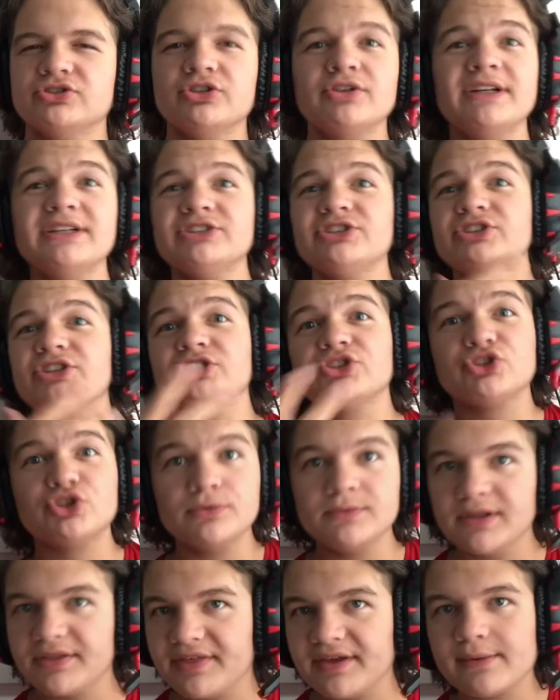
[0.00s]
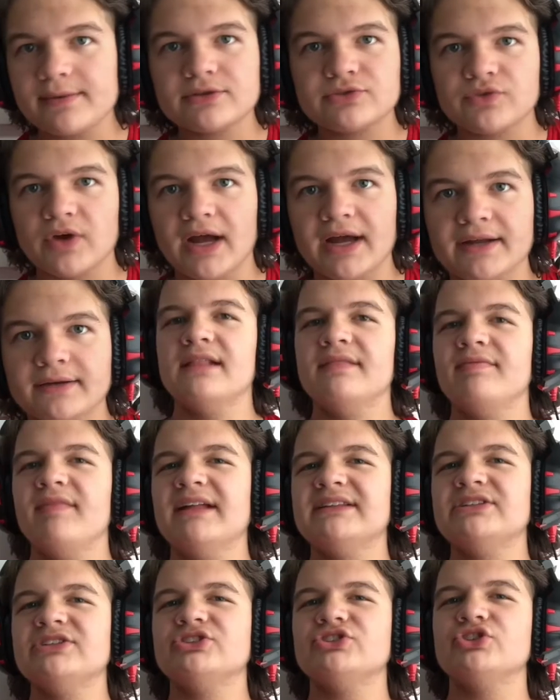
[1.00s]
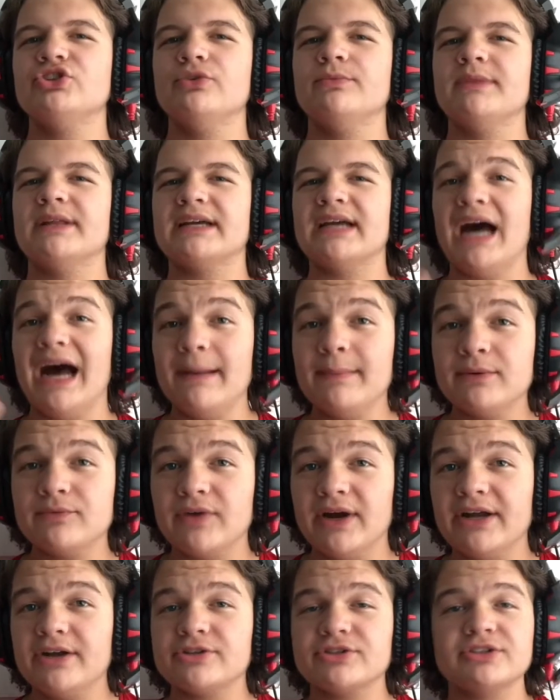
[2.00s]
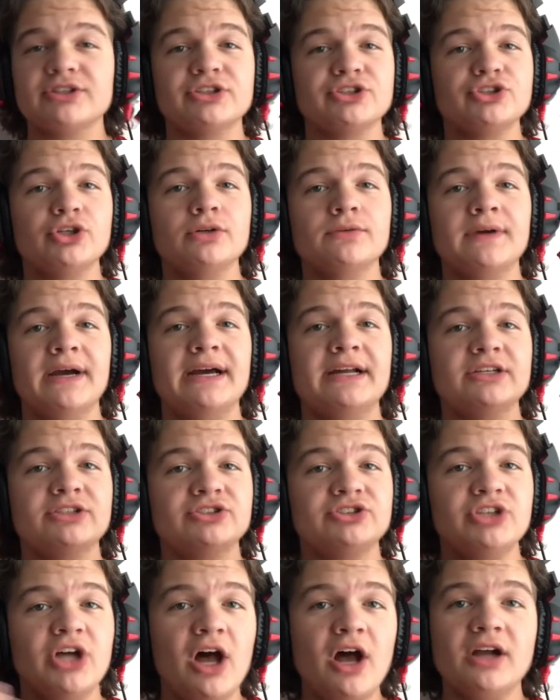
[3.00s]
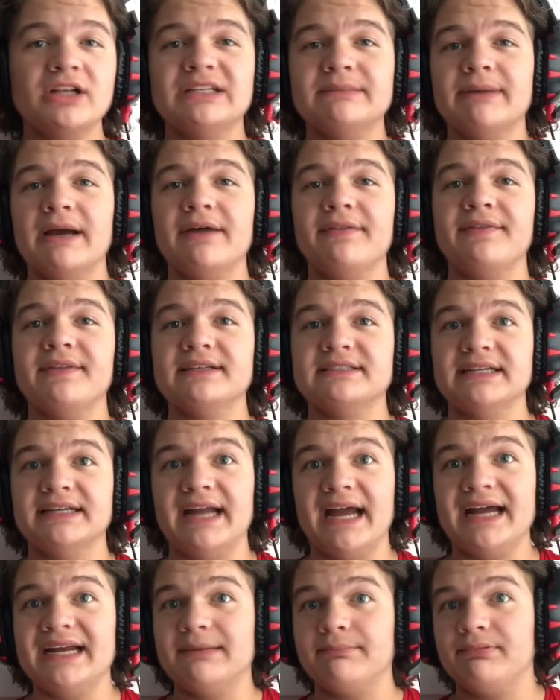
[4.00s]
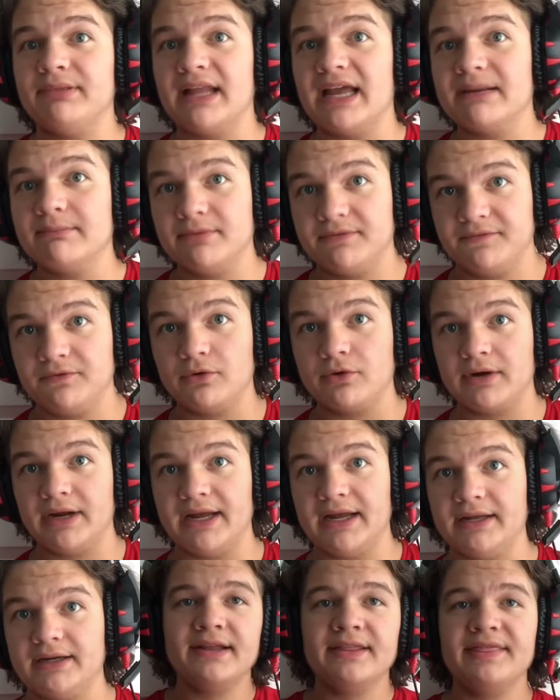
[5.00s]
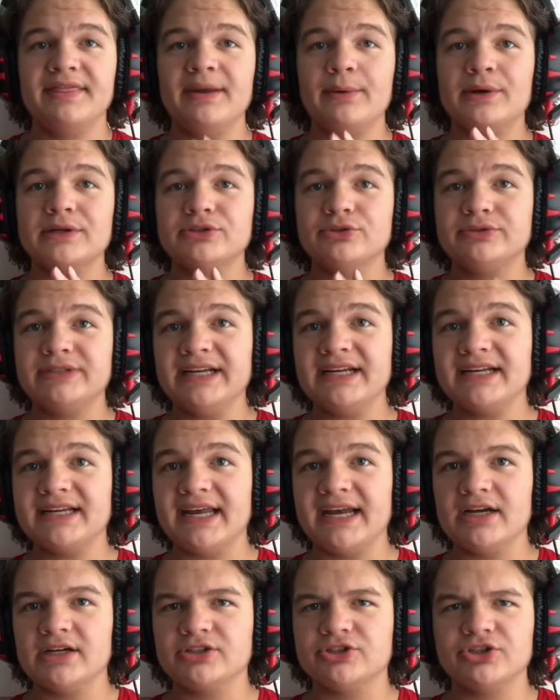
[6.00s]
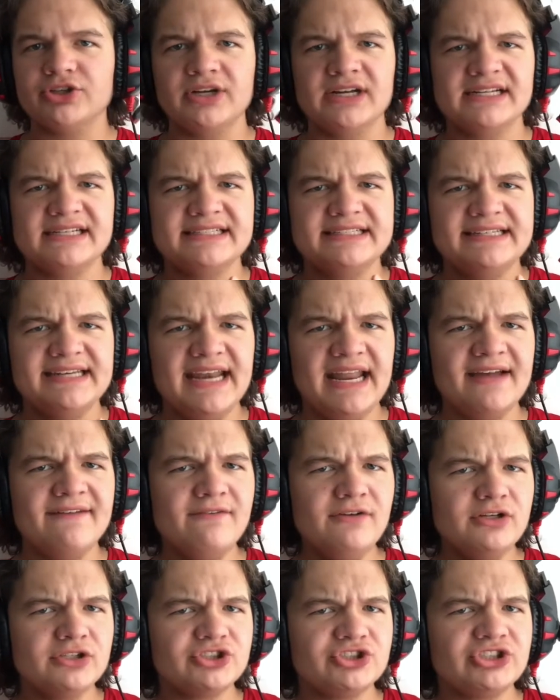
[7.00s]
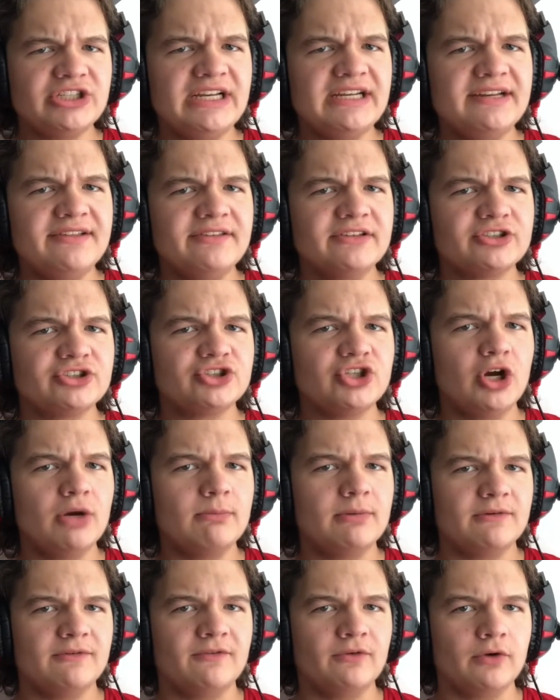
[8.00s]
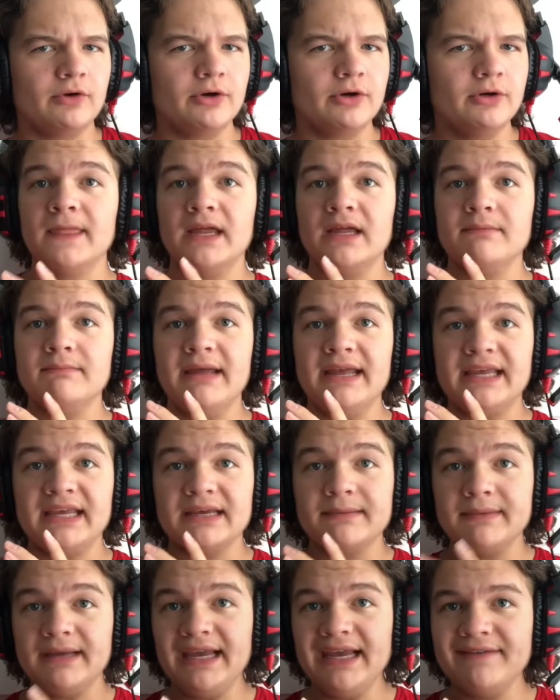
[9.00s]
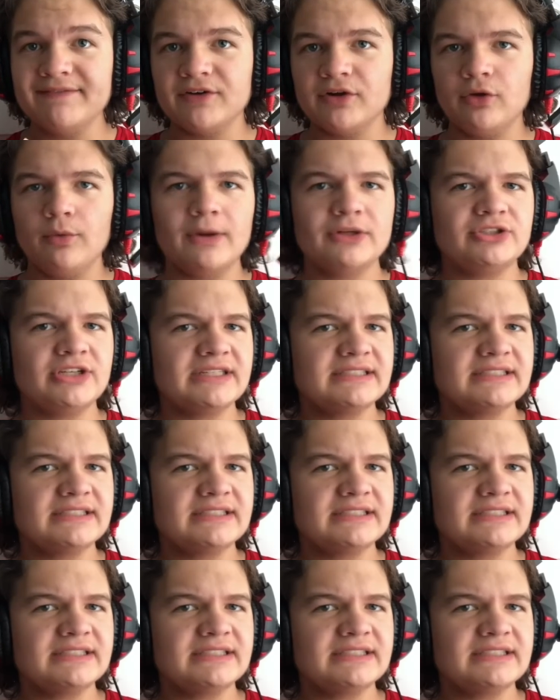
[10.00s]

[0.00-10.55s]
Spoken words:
let's just assume the theory's right. Let's assume the comic writers and the show writers talked about this and had it planned beforehand. They want to take a character never seen in the show before, make him evil, which has